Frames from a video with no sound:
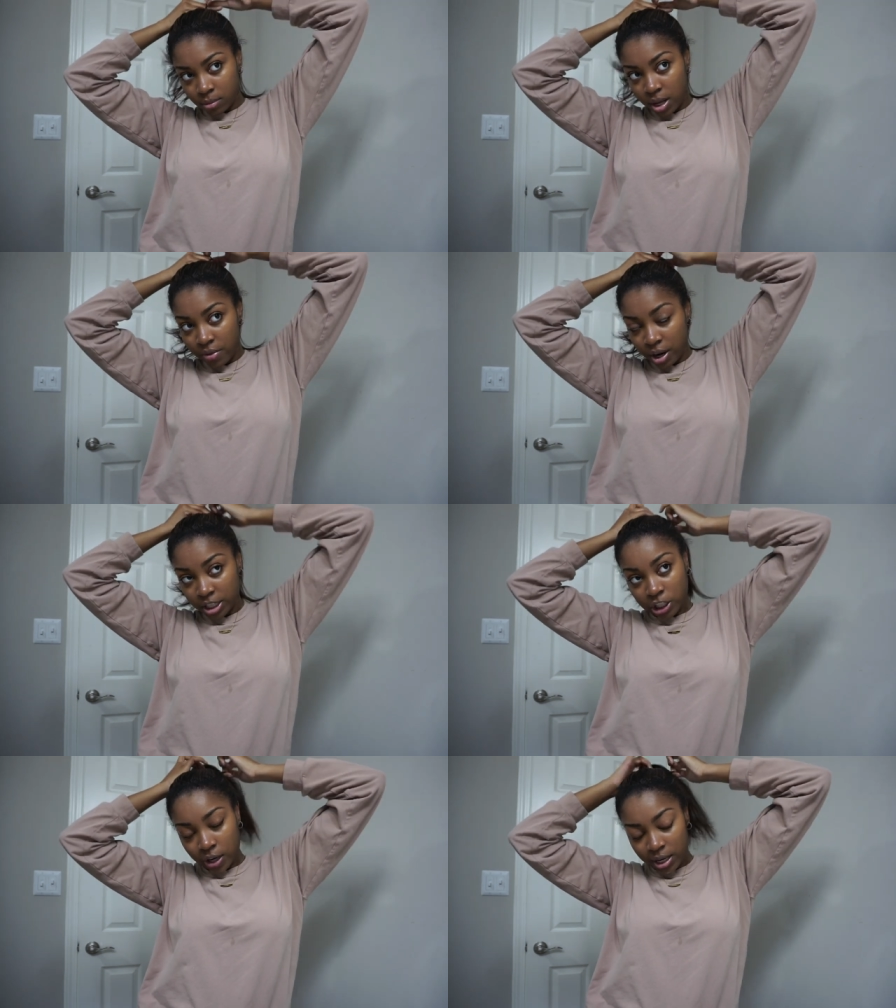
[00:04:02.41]
and then I
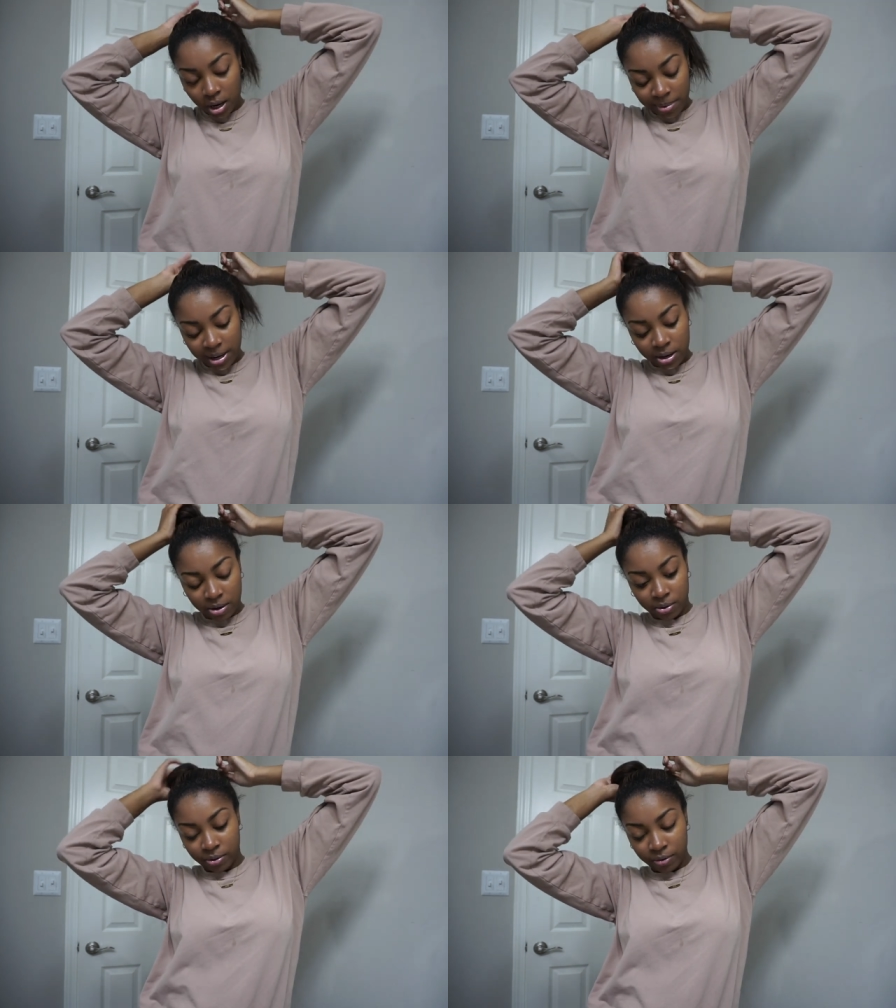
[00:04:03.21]
straightened it on my
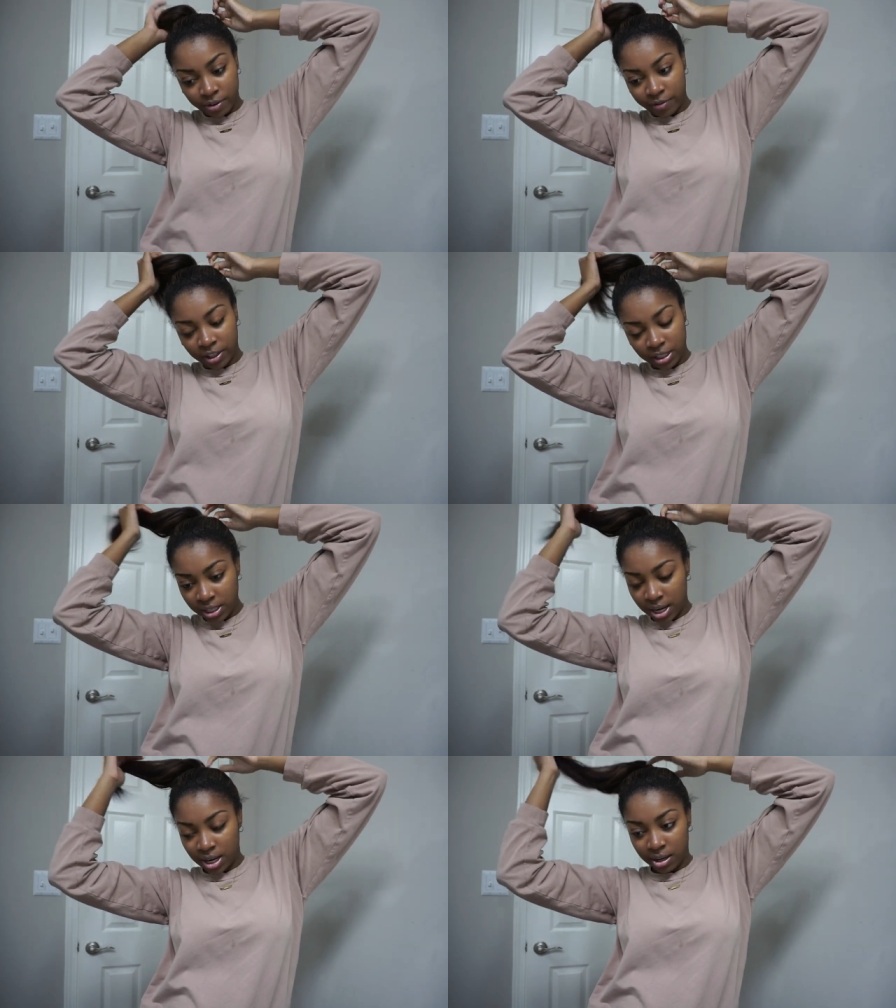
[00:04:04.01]
own for the first
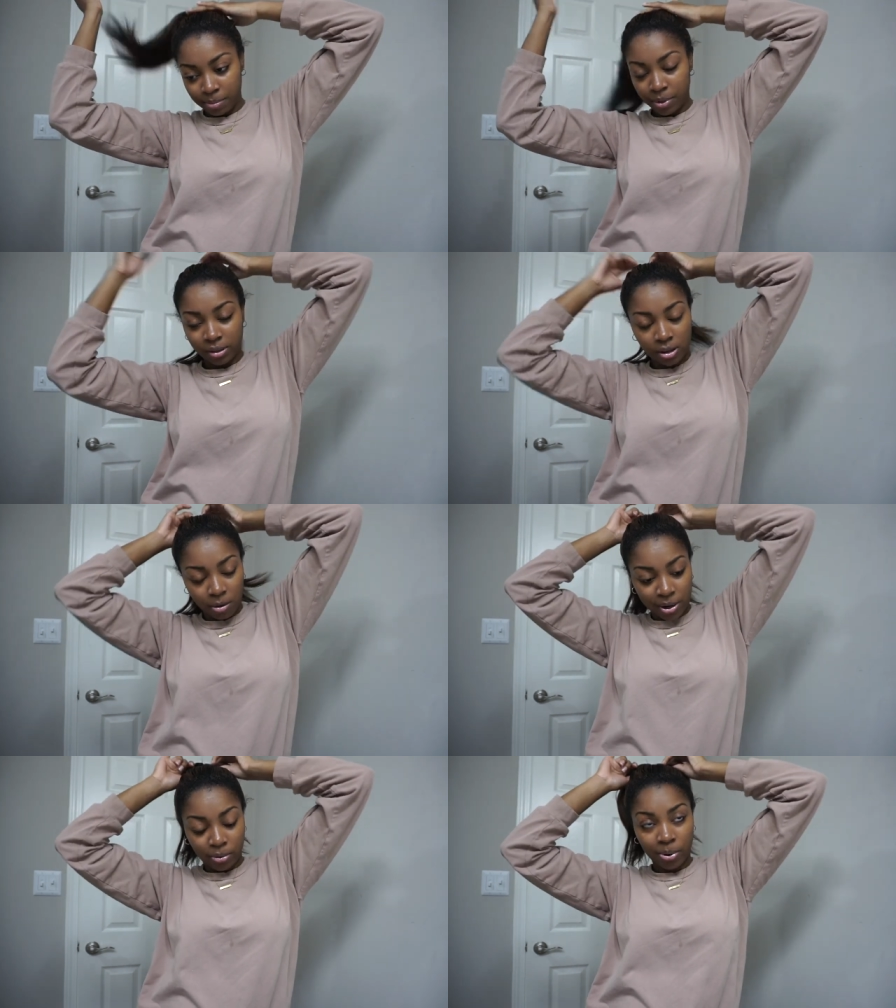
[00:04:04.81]
time using all
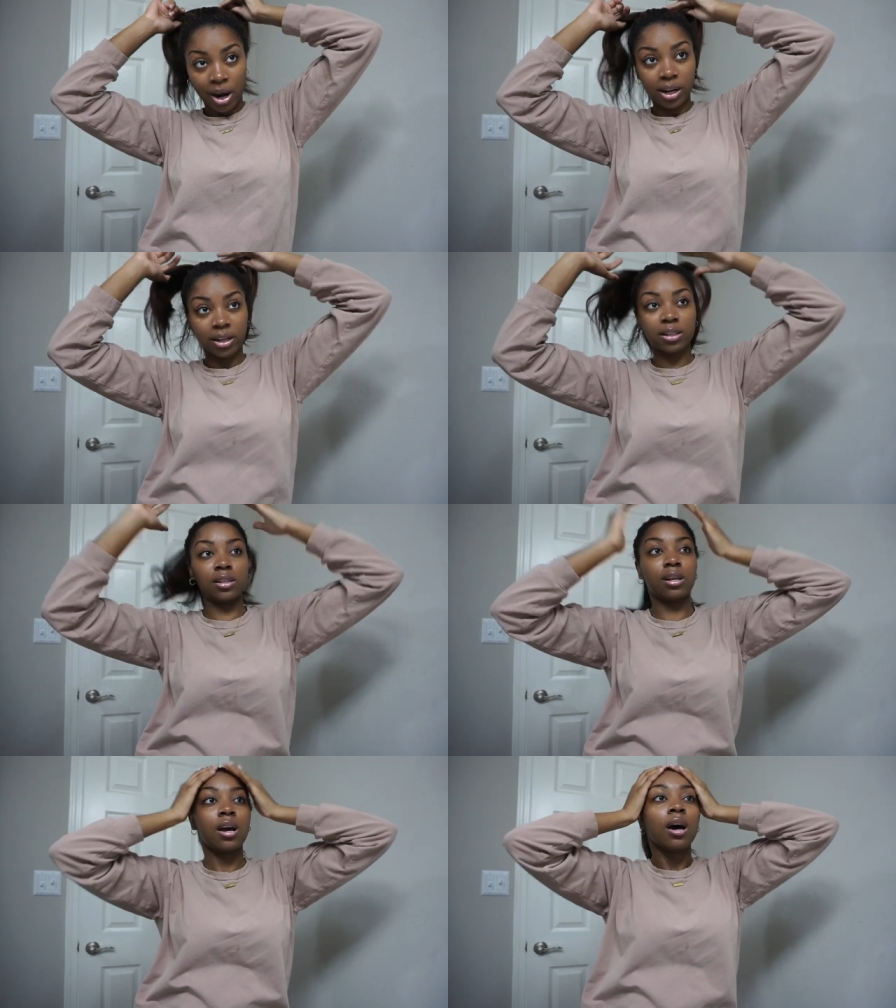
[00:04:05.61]
my new products.